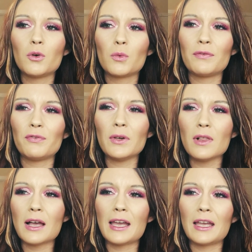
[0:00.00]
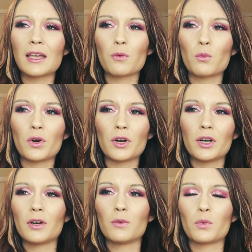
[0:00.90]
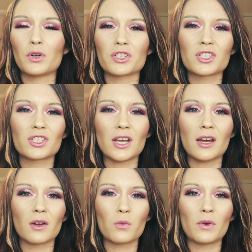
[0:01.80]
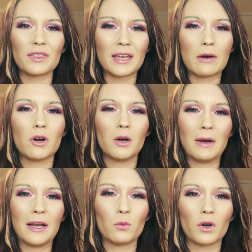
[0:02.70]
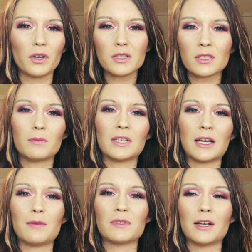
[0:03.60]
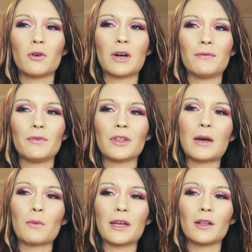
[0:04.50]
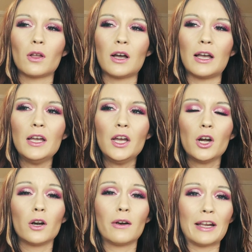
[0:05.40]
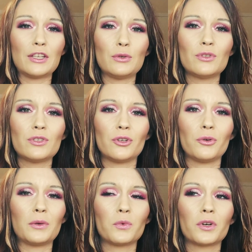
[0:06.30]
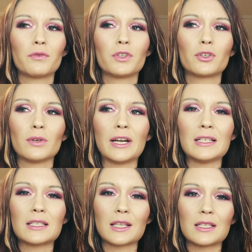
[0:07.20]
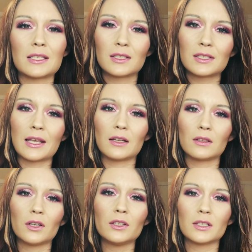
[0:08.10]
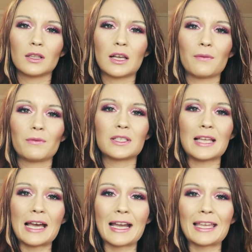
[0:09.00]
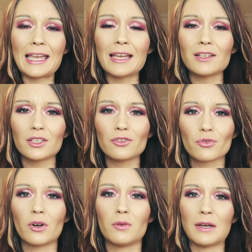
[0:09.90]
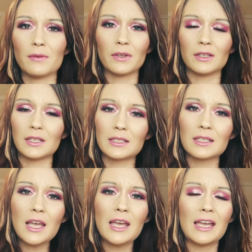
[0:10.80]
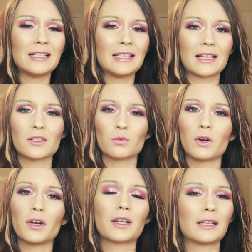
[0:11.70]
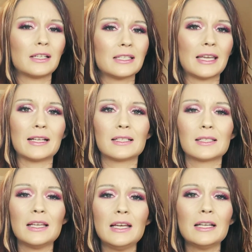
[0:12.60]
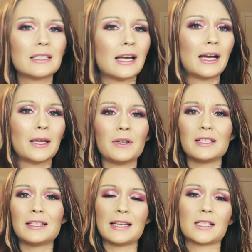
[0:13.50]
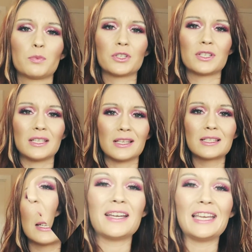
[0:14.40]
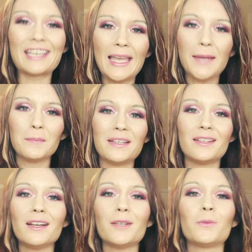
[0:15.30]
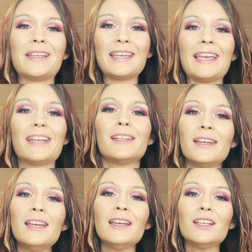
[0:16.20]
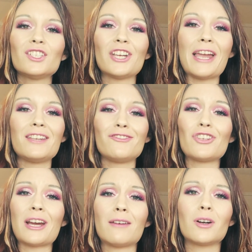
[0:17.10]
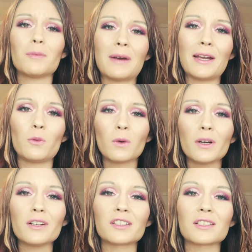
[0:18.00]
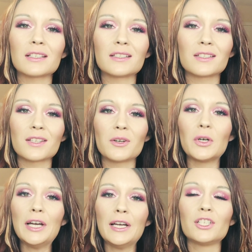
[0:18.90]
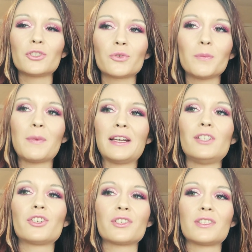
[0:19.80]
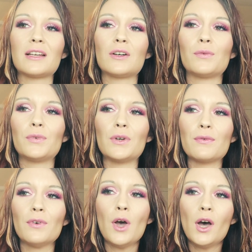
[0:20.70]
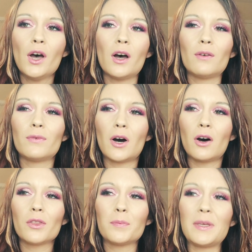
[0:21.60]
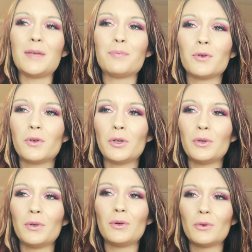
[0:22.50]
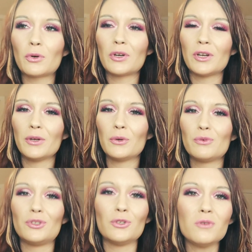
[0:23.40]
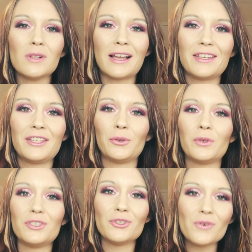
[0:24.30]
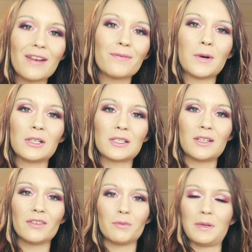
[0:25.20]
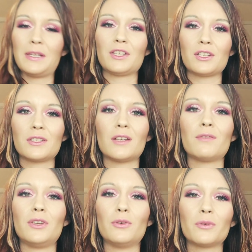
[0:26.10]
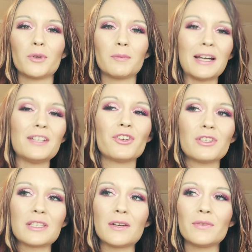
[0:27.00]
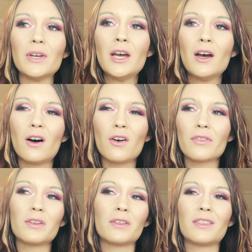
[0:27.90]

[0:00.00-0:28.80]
We feel like we're stuck with how our mind works sometimes. I know I feel that way a lot, or I used to, and one of the greatest lessons that I learned in life is that I can control my feelings. It takes work, and it takes time, and it takes persistence. It can be done. We can change how our mind works. And so just remind yourself of all the people who do like you and do have positive opinions of you, and remind yourself all the